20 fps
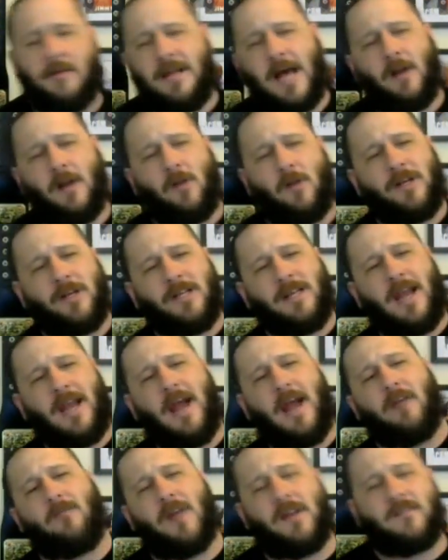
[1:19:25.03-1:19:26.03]
Not only do
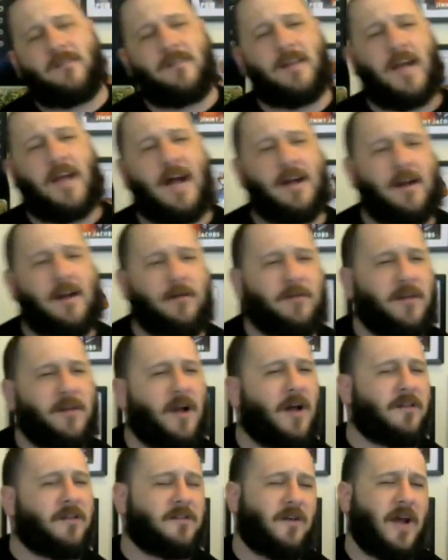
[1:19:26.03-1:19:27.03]
they have wrestling on there, but
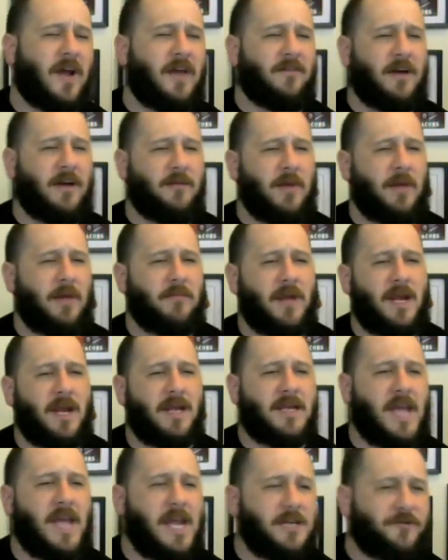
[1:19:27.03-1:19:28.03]
they also have
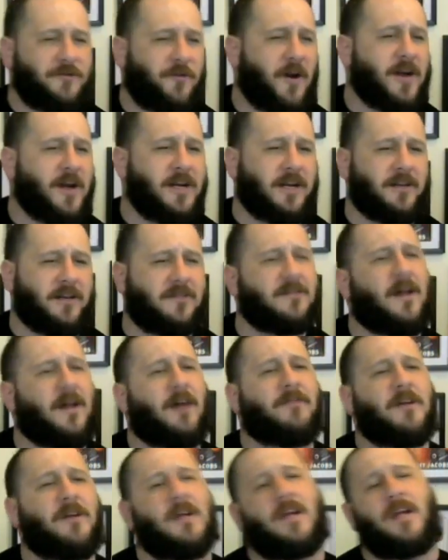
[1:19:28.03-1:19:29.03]
MMA, cage fighting and
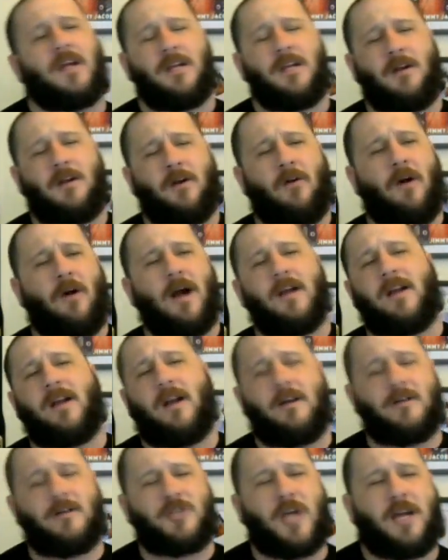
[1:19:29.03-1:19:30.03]
stuff. You can go on
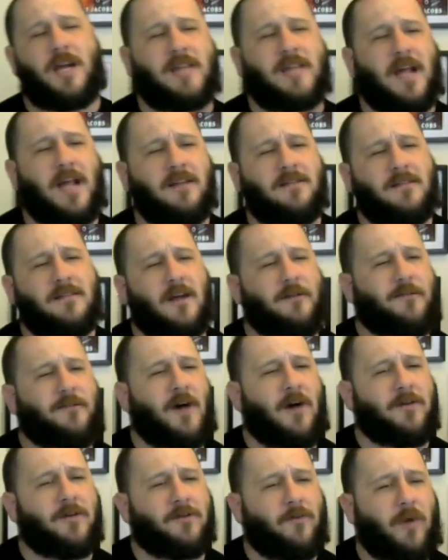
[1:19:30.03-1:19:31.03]
there and check that
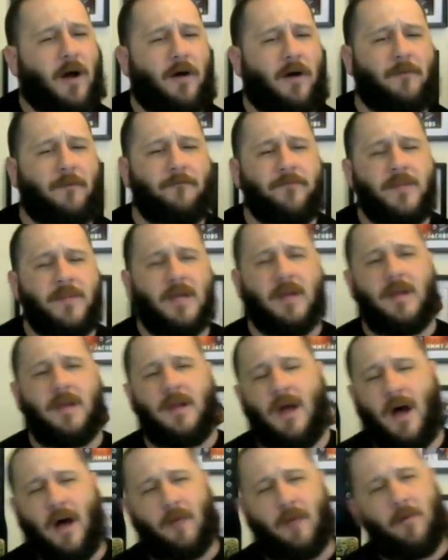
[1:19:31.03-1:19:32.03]
stuff out as well.
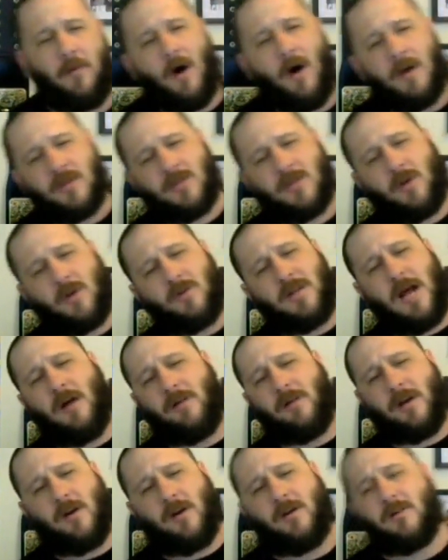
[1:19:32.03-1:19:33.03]
Also
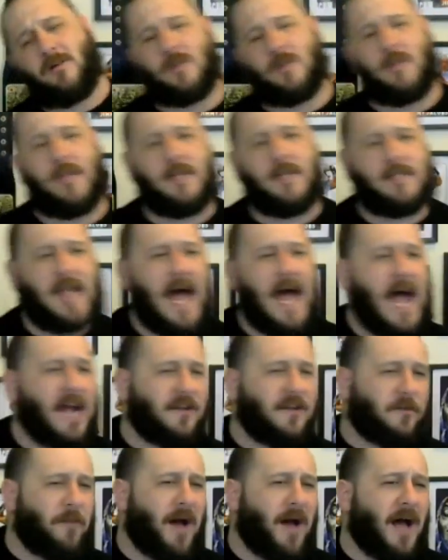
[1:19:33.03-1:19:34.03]
down there's a link to
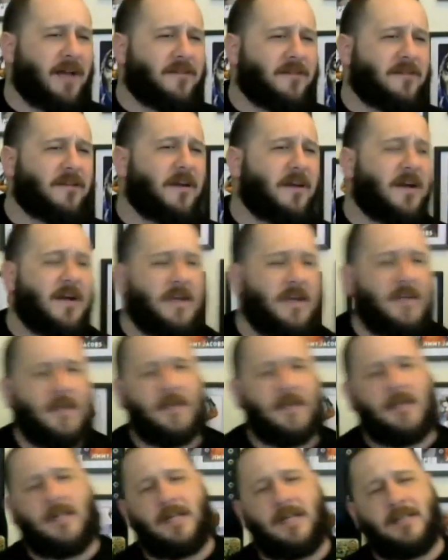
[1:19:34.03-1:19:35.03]
High Spots.
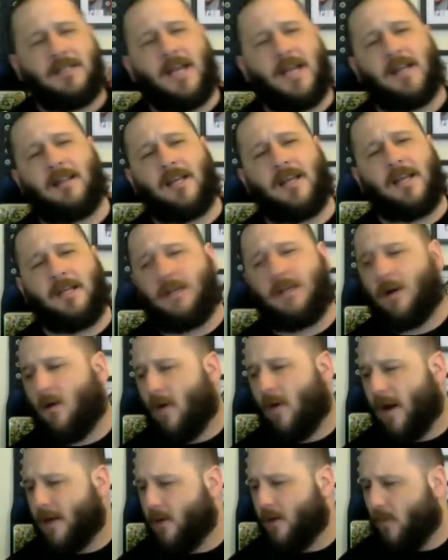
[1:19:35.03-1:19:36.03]
You can click that link and
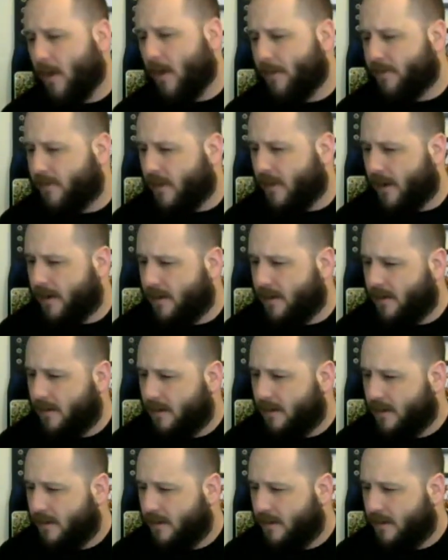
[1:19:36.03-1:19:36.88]
go on the website.